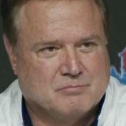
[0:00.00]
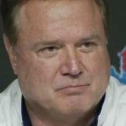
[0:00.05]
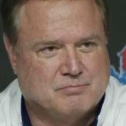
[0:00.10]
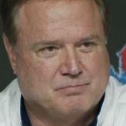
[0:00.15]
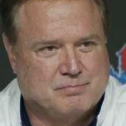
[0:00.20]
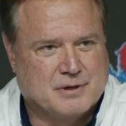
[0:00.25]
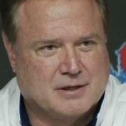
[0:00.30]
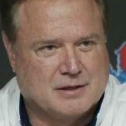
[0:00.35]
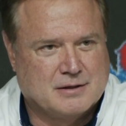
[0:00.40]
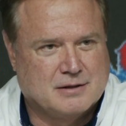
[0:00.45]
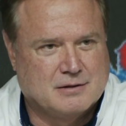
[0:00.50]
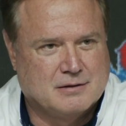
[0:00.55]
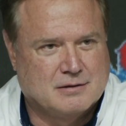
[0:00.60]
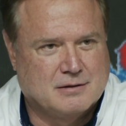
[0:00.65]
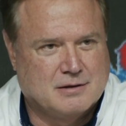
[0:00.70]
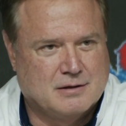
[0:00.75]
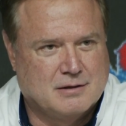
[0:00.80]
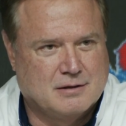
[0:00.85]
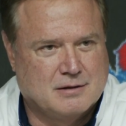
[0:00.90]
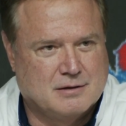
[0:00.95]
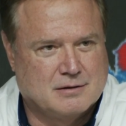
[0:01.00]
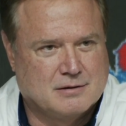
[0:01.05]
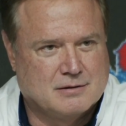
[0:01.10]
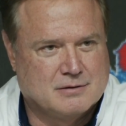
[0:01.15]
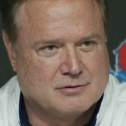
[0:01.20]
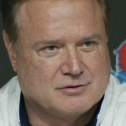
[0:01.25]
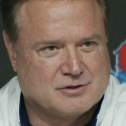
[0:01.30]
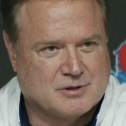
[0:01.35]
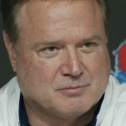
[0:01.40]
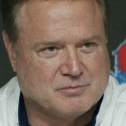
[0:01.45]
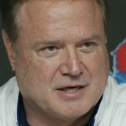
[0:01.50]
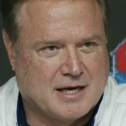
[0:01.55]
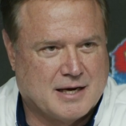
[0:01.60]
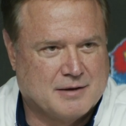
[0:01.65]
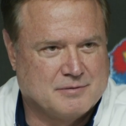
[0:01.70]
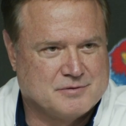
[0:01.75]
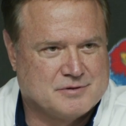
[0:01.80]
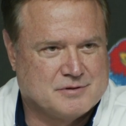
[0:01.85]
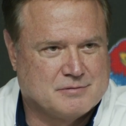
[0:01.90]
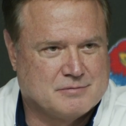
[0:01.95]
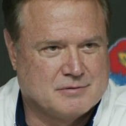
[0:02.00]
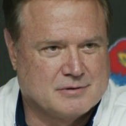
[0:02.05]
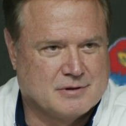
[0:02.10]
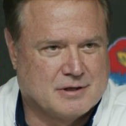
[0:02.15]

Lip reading: but sometimes